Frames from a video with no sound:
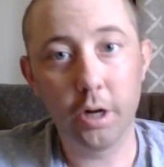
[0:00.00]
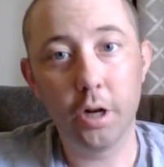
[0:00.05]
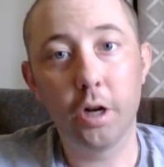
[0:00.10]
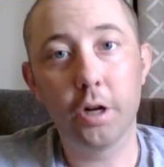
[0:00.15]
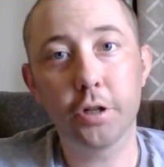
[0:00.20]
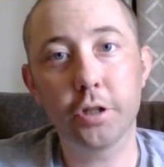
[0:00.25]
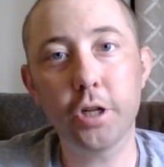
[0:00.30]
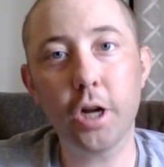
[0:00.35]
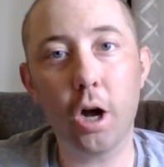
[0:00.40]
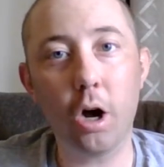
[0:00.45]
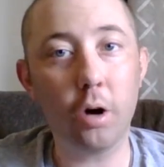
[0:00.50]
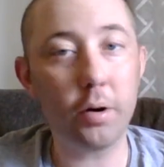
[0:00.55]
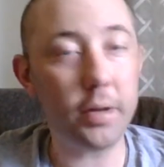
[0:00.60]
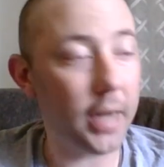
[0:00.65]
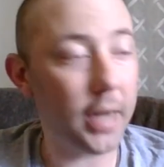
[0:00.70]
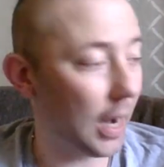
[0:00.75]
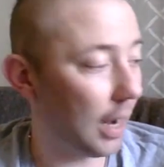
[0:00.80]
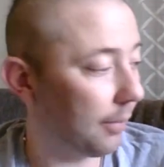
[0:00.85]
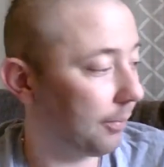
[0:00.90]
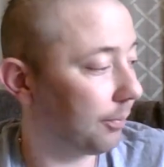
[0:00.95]
So
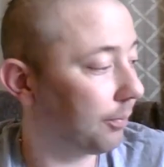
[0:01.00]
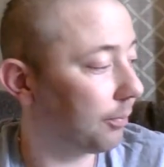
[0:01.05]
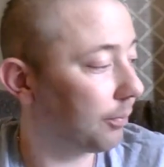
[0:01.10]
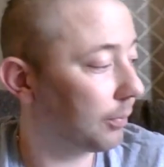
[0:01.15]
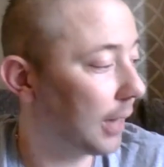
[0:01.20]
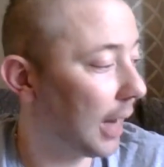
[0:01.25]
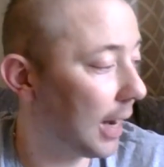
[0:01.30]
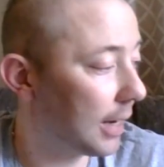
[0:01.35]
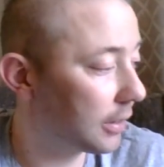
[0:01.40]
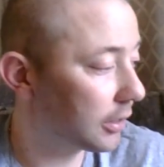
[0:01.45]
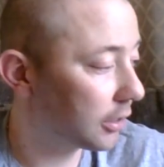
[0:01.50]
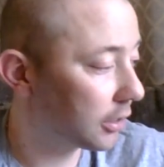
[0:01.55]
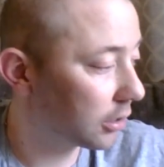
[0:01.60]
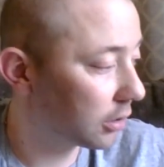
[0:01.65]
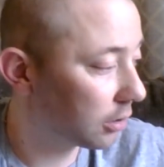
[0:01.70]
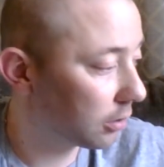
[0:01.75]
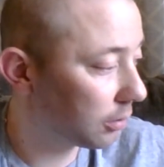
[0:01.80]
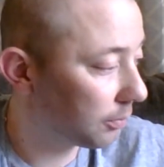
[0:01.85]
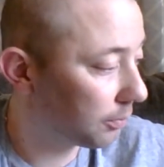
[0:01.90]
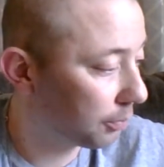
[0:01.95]
yeah,
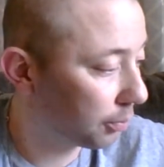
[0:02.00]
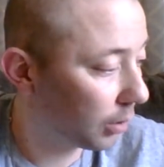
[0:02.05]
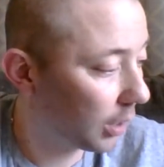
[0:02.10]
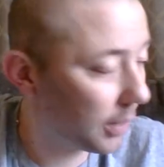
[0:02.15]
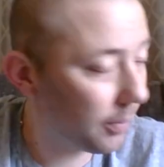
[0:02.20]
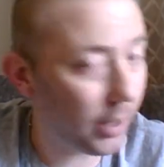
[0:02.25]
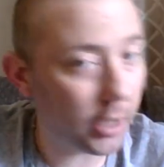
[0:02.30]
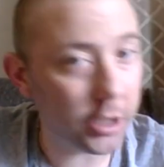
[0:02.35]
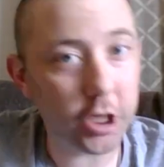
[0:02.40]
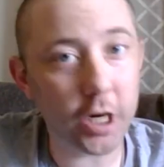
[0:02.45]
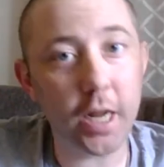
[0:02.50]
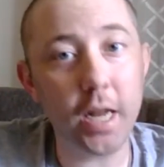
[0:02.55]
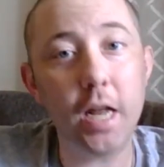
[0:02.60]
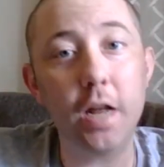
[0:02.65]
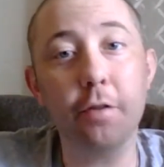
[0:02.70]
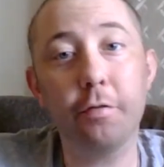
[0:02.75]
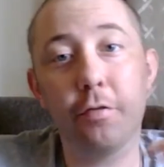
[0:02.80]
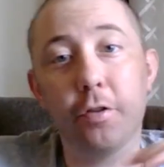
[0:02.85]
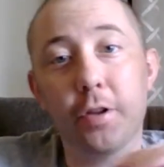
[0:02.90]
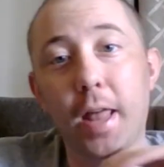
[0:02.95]
that's pretty much
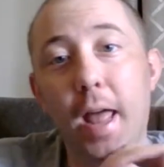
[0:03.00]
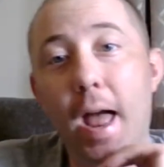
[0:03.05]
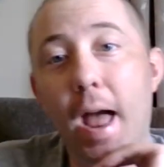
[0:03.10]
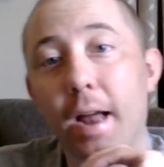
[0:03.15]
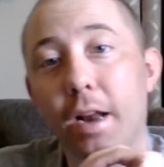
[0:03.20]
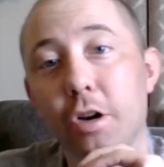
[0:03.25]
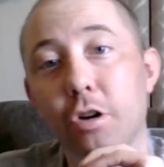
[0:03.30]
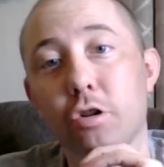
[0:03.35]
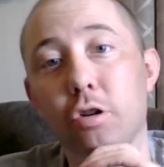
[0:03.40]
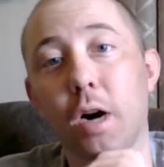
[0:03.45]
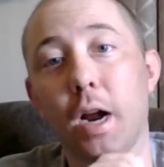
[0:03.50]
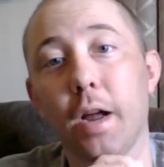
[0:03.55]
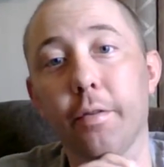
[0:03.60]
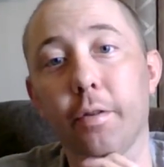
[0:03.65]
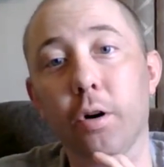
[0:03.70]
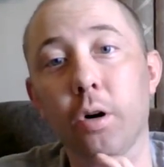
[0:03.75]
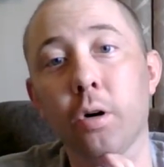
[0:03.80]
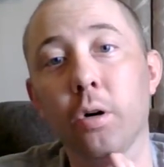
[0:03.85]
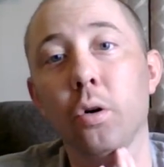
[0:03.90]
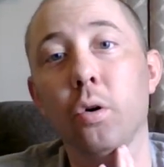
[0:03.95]
it for that,
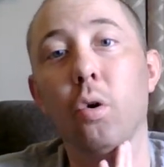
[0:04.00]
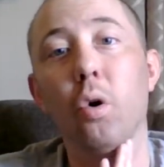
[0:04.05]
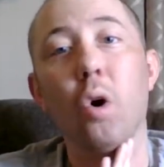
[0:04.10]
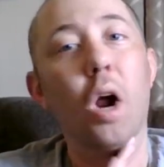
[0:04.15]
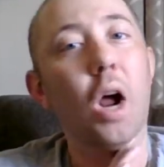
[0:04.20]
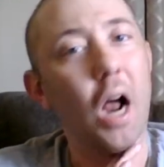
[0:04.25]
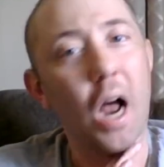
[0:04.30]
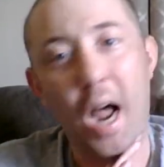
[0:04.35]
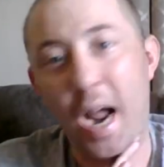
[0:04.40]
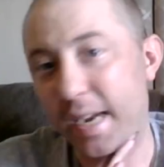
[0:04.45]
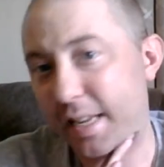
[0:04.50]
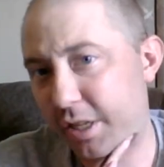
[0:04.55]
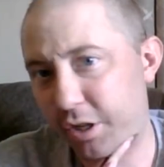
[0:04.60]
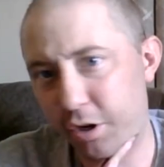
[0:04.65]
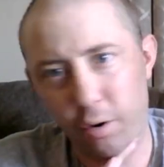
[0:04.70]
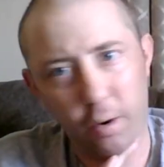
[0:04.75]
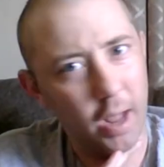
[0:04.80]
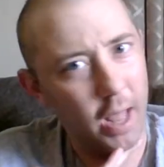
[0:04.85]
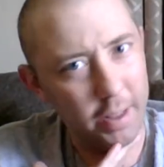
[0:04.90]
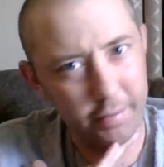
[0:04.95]
Driver. I
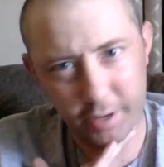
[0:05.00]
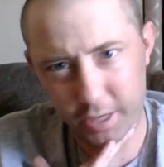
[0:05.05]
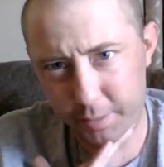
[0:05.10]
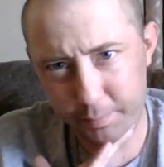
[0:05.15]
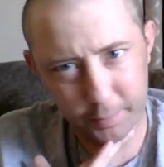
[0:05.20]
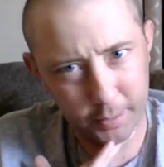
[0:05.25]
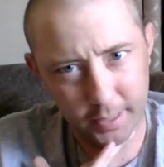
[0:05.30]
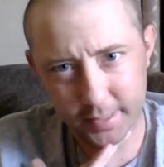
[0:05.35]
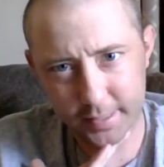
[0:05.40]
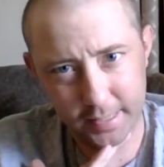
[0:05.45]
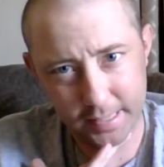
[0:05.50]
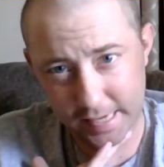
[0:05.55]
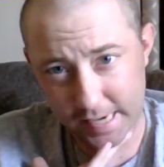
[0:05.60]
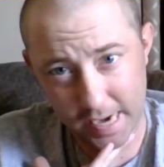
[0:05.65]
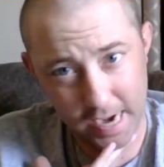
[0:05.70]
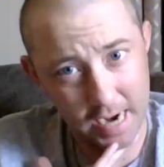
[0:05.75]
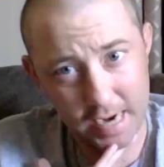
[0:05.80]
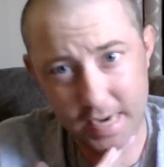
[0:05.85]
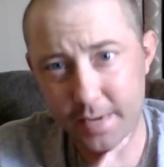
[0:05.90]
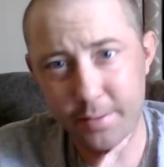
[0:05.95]
don't have any plans to get
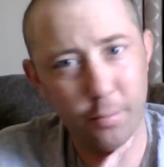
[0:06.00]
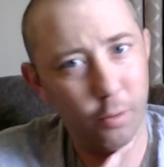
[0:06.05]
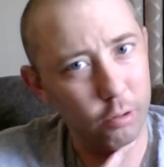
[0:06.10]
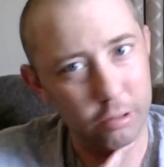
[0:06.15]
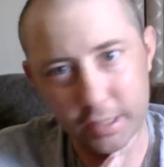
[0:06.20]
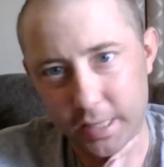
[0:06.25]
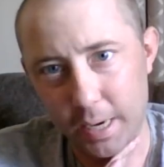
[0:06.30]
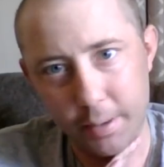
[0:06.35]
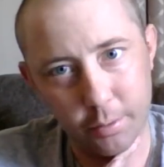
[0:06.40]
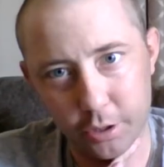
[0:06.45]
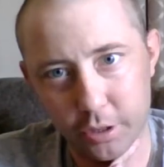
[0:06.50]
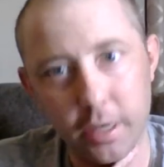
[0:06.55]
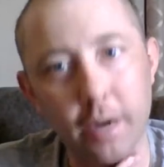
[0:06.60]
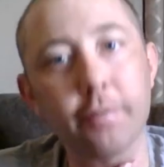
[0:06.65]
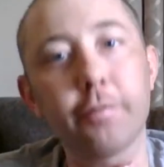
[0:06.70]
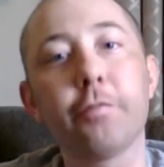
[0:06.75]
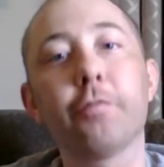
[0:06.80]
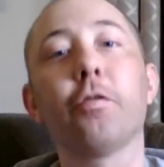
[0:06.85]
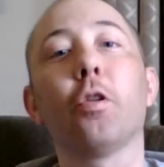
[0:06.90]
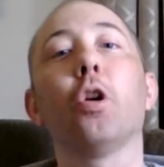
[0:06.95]
any more Saber stuff
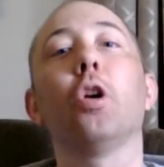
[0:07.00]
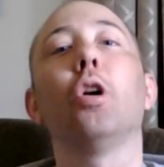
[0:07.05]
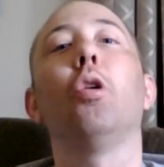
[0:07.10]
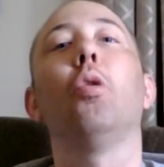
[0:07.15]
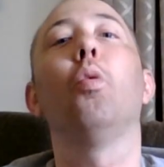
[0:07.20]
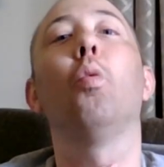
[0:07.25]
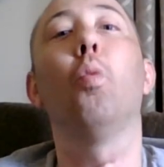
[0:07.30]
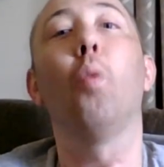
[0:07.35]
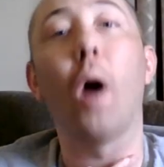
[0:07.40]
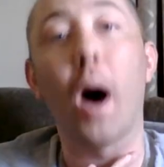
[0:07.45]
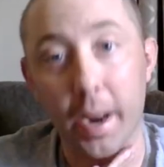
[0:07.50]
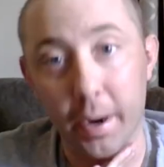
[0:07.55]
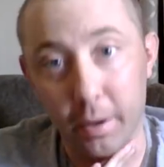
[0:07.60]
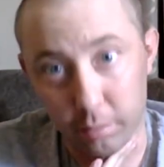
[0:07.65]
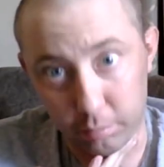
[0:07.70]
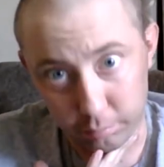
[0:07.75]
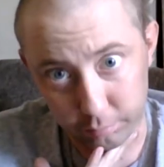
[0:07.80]
for a while.